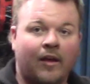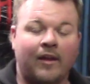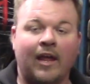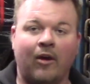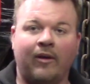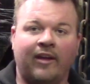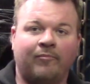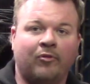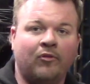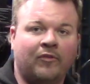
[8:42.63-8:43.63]
Now I
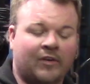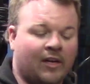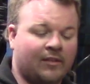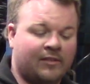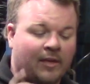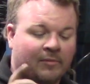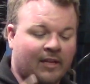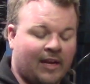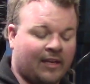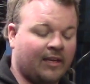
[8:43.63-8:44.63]
have proof of concept
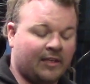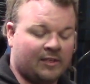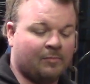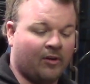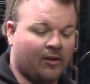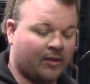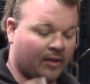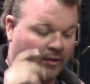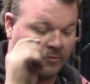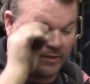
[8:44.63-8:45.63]
that I can get
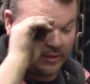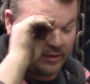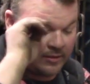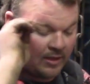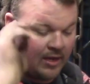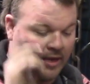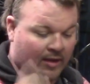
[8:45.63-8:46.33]
spark out of one of these.